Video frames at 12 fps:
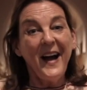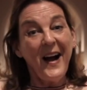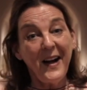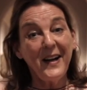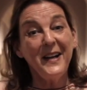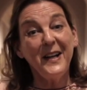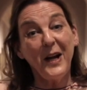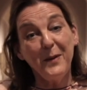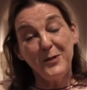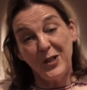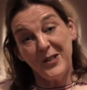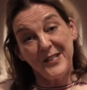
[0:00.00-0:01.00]
Hi, I'm
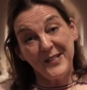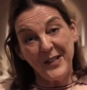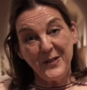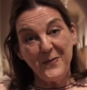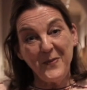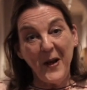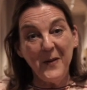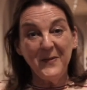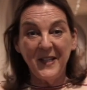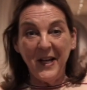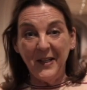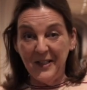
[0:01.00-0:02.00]
Joanna Studham. I'm the
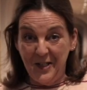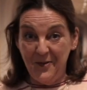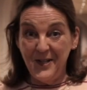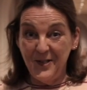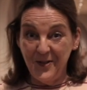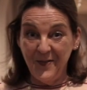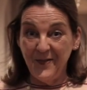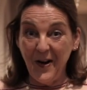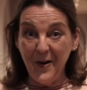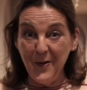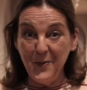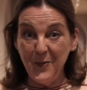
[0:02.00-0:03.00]
colour curator at
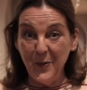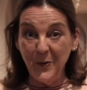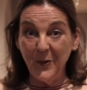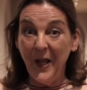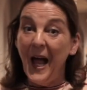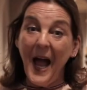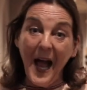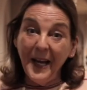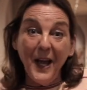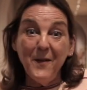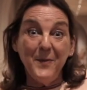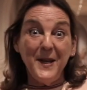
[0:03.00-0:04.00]
Farrow and
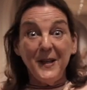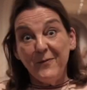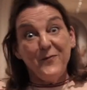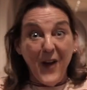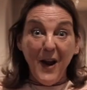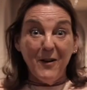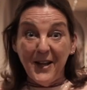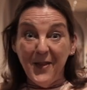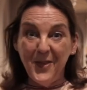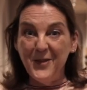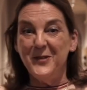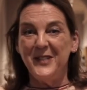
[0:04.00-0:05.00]
I've been very
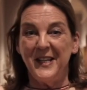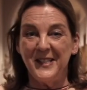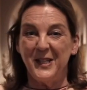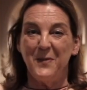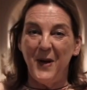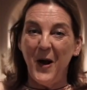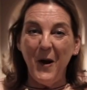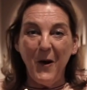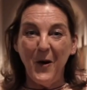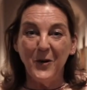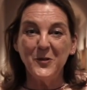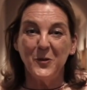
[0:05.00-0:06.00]
enthusiastic about
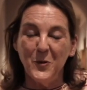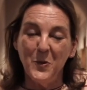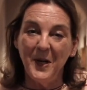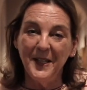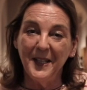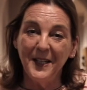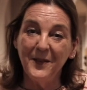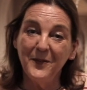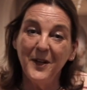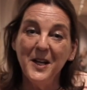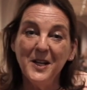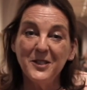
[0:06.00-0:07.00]
art all my life.
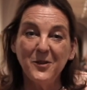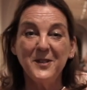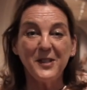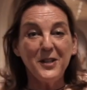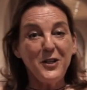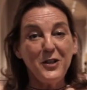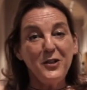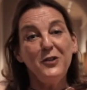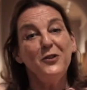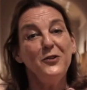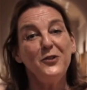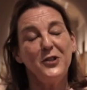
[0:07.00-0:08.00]
So it's a
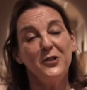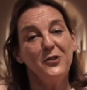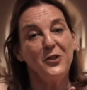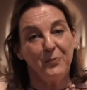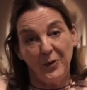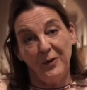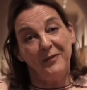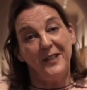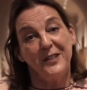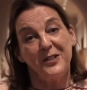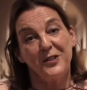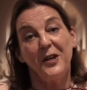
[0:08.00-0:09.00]
huge, huge
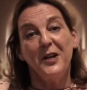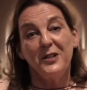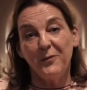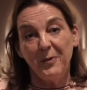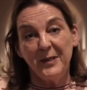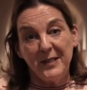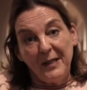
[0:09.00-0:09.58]
privilege to be